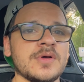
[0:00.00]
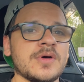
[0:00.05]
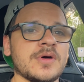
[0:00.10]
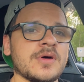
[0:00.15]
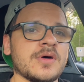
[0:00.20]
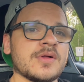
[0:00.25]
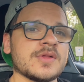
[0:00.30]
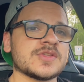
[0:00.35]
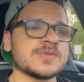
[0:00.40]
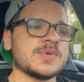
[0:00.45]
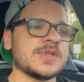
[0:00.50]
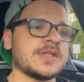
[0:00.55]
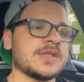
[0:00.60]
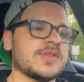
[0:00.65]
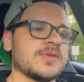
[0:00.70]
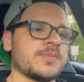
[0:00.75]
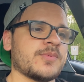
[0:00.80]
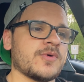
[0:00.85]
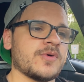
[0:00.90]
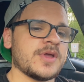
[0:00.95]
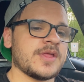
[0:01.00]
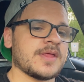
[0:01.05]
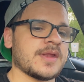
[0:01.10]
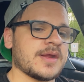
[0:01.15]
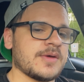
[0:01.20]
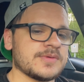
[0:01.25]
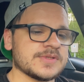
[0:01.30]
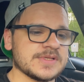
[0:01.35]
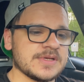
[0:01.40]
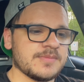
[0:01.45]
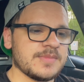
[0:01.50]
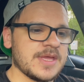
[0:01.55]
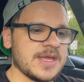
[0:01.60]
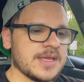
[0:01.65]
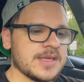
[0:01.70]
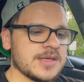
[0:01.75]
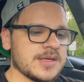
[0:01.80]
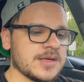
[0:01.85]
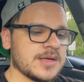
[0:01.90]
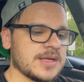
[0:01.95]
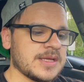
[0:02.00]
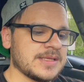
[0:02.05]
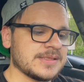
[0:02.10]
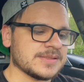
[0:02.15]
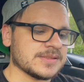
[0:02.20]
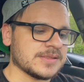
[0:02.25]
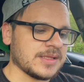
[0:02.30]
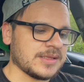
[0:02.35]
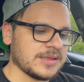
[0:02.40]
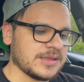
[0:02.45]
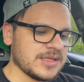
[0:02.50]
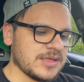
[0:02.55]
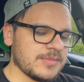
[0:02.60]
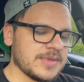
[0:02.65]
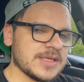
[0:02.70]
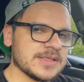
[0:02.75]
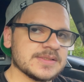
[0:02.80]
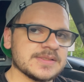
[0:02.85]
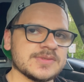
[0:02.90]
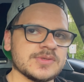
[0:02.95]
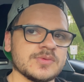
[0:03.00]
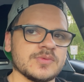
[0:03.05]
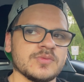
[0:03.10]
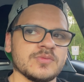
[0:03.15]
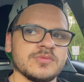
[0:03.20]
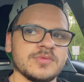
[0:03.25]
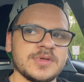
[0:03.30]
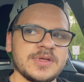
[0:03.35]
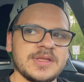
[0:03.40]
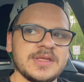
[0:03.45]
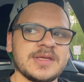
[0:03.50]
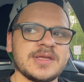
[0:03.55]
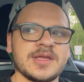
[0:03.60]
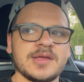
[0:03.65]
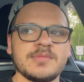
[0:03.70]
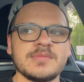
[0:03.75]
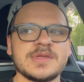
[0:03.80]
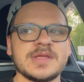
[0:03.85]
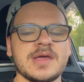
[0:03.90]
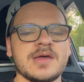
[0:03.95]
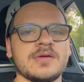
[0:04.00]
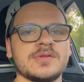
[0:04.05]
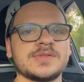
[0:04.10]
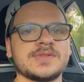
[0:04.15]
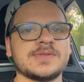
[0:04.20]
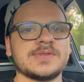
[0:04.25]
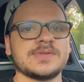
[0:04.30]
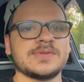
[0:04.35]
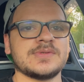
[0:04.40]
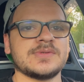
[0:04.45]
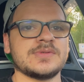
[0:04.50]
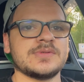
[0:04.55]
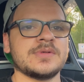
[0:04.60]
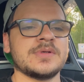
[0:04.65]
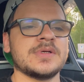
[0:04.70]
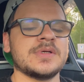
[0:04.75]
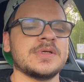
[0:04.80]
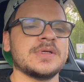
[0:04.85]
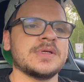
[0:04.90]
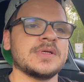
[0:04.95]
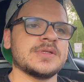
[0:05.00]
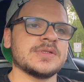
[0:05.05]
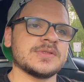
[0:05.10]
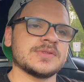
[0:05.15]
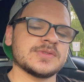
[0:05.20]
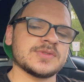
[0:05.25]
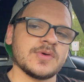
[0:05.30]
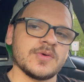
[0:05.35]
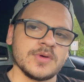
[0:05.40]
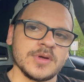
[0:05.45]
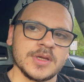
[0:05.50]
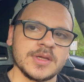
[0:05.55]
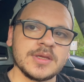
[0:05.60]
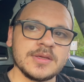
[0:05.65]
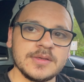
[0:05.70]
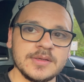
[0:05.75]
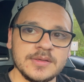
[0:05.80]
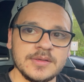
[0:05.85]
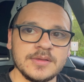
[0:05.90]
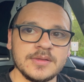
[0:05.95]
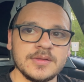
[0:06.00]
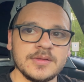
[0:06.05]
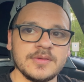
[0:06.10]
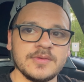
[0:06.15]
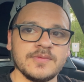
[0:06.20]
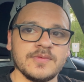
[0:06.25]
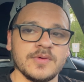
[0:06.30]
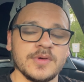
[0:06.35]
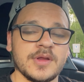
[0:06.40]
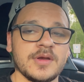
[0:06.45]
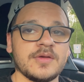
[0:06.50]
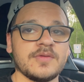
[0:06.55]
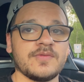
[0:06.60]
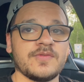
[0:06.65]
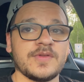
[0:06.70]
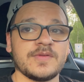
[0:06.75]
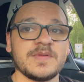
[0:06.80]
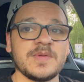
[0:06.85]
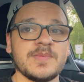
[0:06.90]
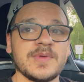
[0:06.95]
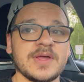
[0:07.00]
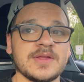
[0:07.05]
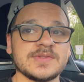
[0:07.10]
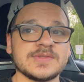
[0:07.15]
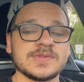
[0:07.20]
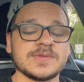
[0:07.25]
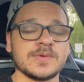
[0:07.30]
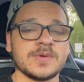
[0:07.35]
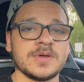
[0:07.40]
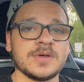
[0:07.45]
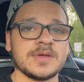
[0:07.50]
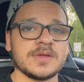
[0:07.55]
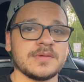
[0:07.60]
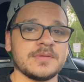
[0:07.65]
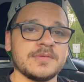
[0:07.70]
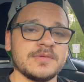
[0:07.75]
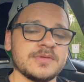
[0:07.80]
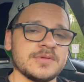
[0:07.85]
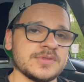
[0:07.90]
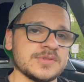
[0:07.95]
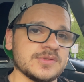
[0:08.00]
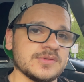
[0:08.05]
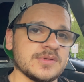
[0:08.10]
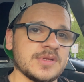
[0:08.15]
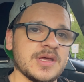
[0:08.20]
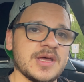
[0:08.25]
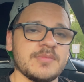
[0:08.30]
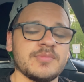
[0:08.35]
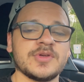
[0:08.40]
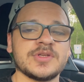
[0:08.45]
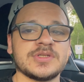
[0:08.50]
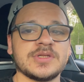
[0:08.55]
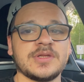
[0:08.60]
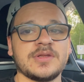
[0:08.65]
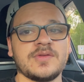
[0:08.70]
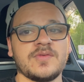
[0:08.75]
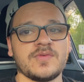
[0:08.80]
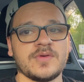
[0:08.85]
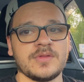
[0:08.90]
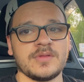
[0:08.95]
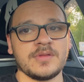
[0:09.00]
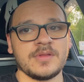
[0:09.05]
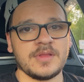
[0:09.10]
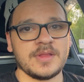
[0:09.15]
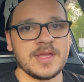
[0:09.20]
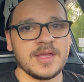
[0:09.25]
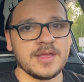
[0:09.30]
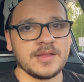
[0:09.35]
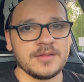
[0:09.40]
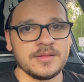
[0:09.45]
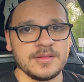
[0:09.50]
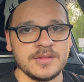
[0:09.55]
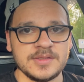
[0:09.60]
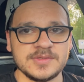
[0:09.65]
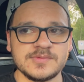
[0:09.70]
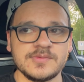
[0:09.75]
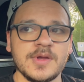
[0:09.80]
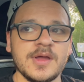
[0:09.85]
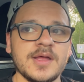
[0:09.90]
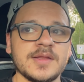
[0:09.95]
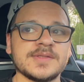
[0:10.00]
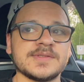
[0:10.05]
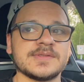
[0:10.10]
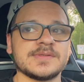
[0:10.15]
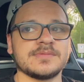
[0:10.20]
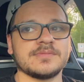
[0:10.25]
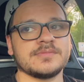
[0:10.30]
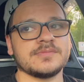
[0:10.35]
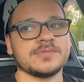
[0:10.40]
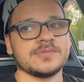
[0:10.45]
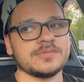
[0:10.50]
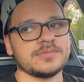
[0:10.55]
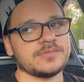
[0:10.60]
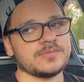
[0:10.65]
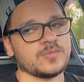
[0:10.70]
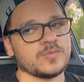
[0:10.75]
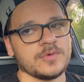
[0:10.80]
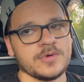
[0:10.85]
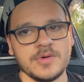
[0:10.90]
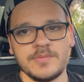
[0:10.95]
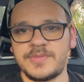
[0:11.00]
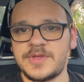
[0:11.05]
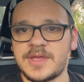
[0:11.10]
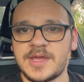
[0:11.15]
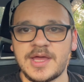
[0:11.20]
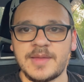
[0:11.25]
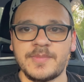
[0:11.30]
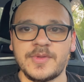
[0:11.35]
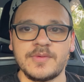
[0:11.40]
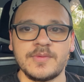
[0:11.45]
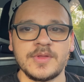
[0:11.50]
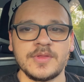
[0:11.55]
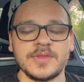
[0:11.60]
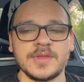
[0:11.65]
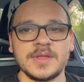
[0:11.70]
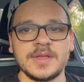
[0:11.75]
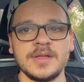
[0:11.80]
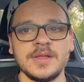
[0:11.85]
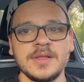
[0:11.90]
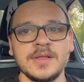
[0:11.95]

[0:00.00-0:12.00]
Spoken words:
ultimately, the point that I was going to make here is the limits really come down to torque. 450 pounds of torque. Do not push it any further than that. These rods won't be happy with it.